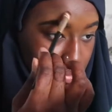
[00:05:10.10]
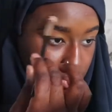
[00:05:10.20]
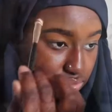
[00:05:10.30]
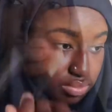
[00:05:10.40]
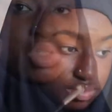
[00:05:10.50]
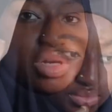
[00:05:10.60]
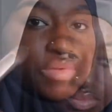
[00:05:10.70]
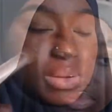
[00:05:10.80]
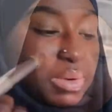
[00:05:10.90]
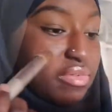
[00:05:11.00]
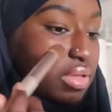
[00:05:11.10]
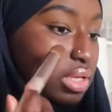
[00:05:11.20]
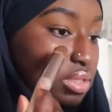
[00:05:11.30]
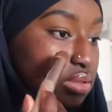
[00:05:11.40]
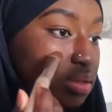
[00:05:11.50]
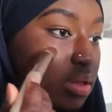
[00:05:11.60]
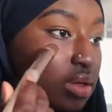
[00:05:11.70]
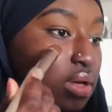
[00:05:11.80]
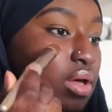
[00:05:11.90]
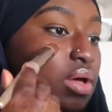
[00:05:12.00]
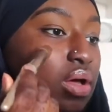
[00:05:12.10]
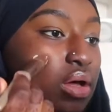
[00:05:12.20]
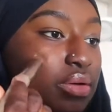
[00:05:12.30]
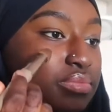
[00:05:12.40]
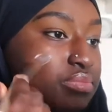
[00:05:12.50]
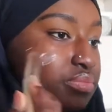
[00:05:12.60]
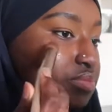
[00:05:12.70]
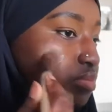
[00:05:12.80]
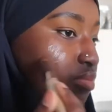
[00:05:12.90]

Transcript: The lotion around my face. Um